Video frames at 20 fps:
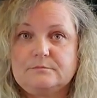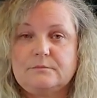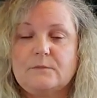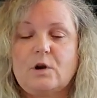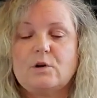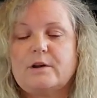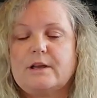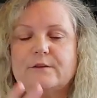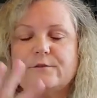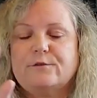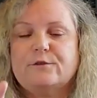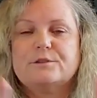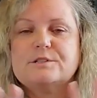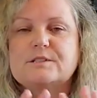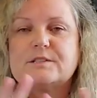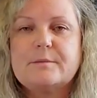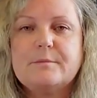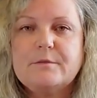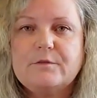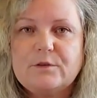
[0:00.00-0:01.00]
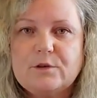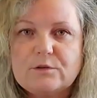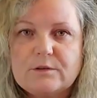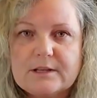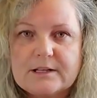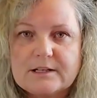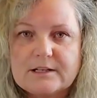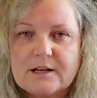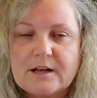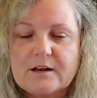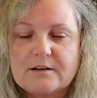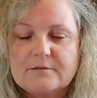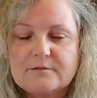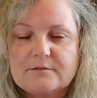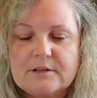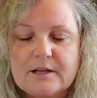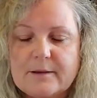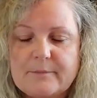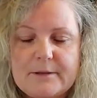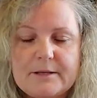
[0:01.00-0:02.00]
okay, for some of you that, uh,
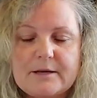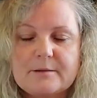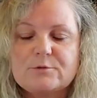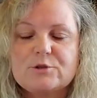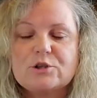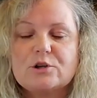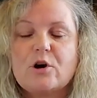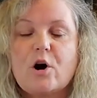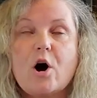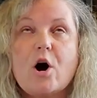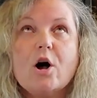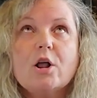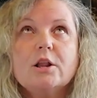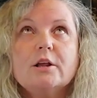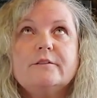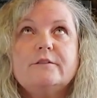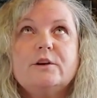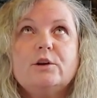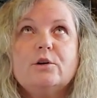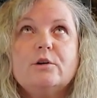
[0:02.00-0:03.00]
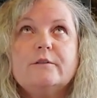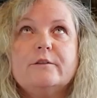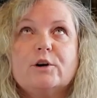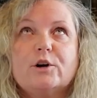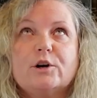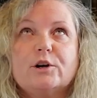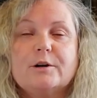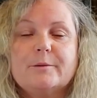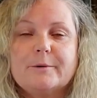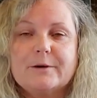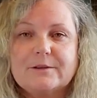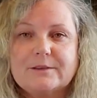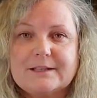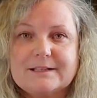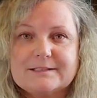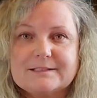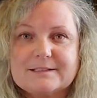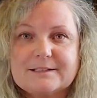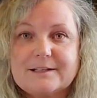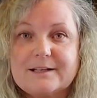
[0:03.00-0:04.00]
I mean, I'm sure all of you have heard about
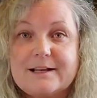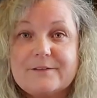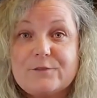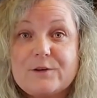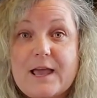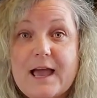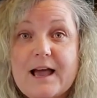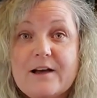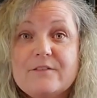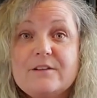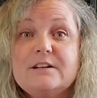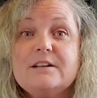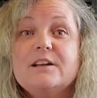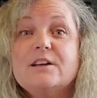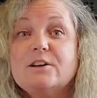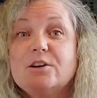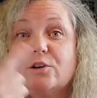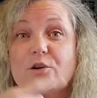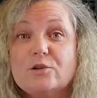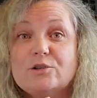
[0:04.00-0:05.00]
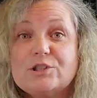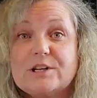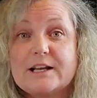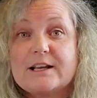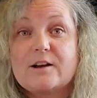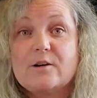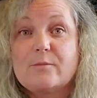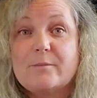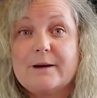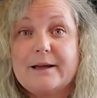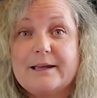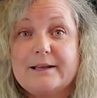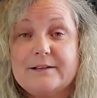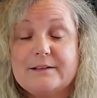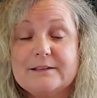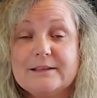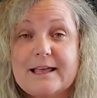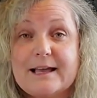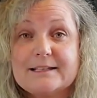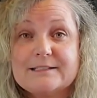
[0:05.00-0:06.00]
this. And if you haven't, go check out my
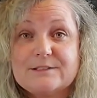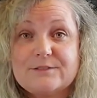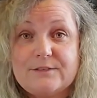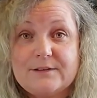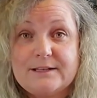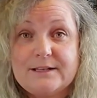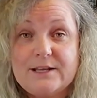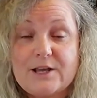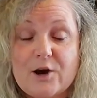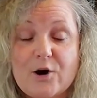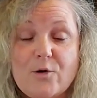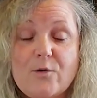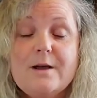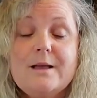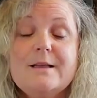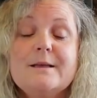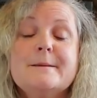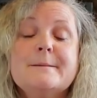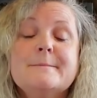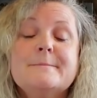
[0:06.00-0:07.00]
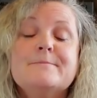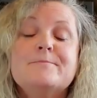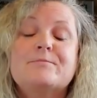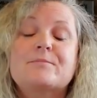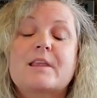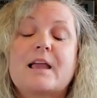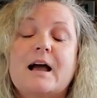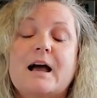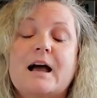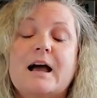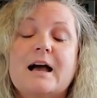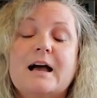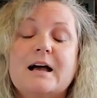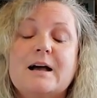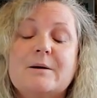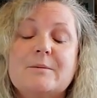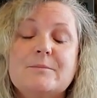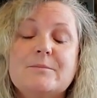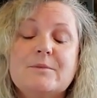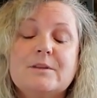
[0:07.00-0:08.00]
last video.
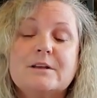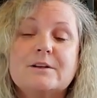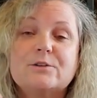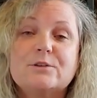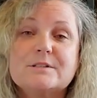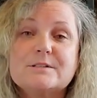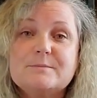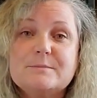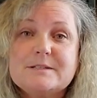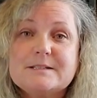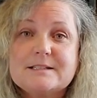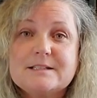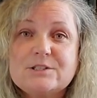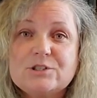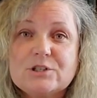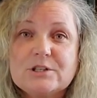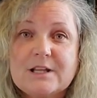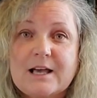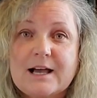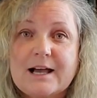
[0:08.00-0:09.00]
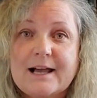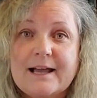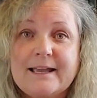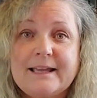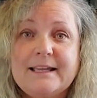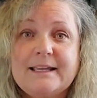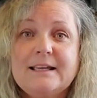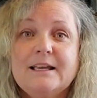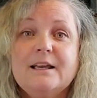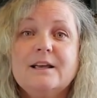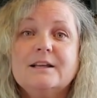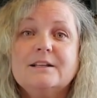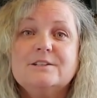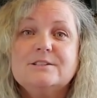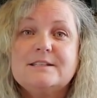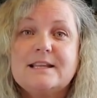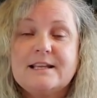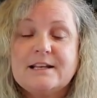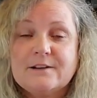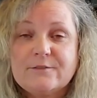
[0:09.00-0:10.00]
Um, Christmas in July,
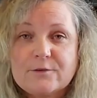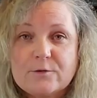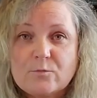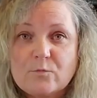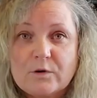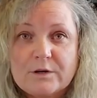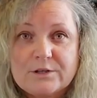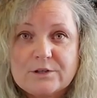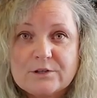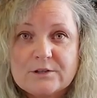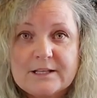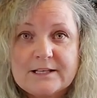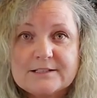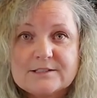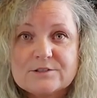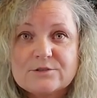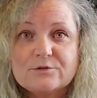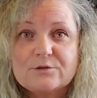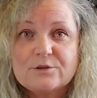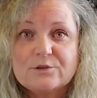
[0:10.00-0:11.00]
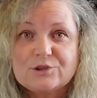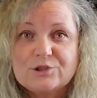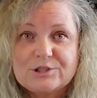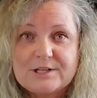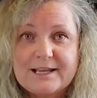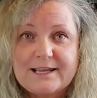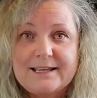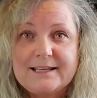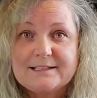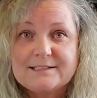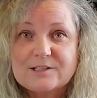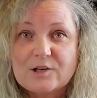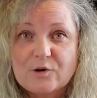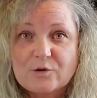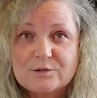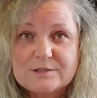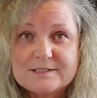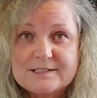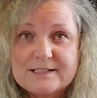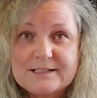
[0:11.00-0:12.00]
Dana from Wonderlust Crochet is
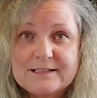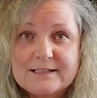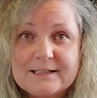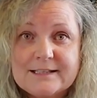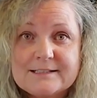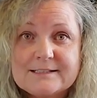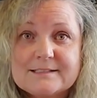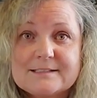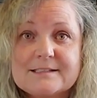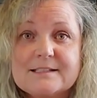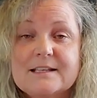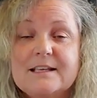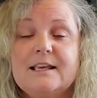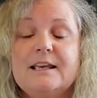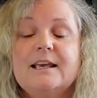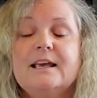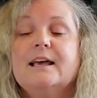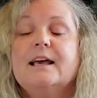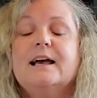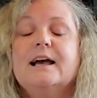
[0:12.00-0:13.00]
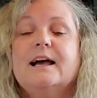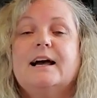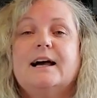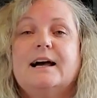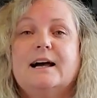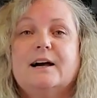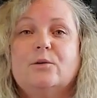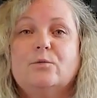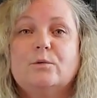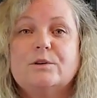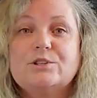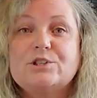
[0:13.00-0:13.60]
hosting this uh, what